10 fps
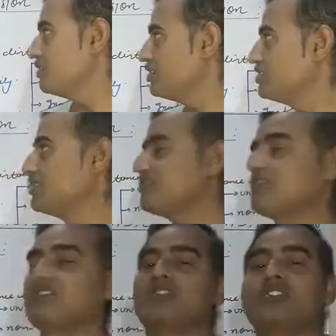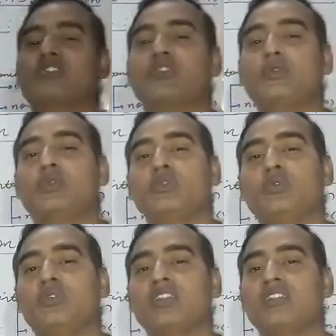in this institute you
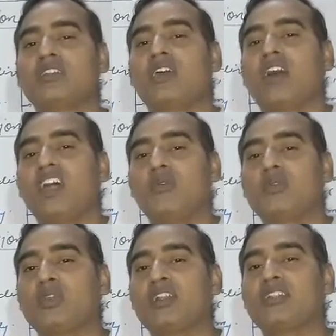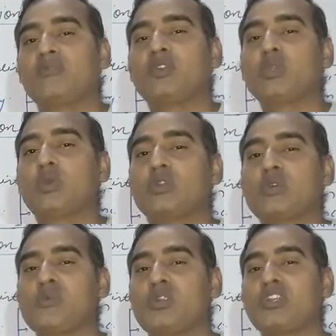will able to get the video on
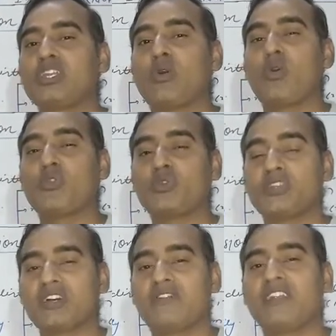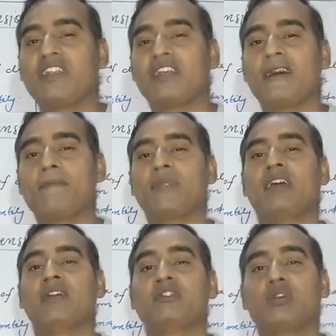the polity, constitution of India,
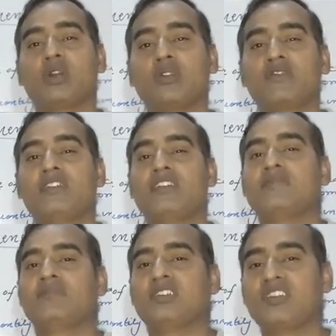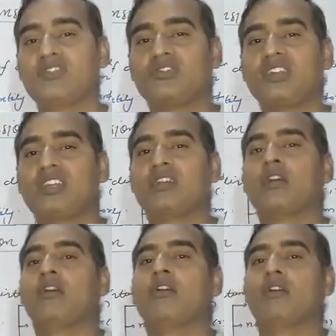geography, history,
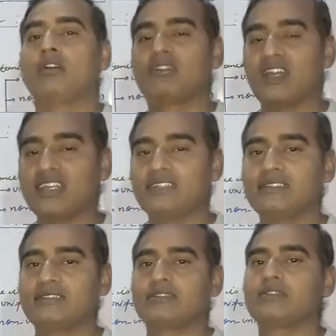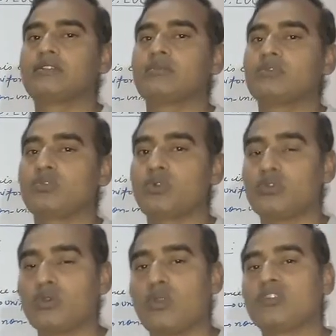science,
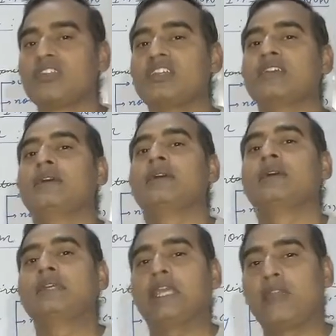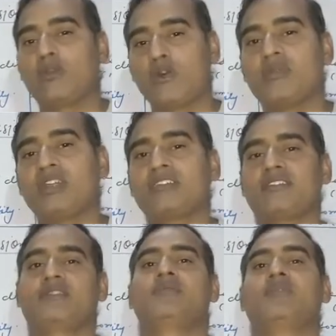sociology,
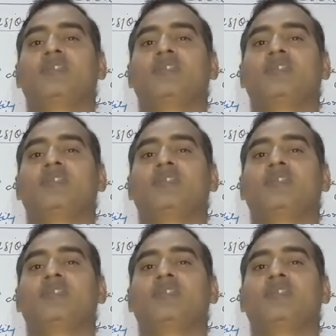economics,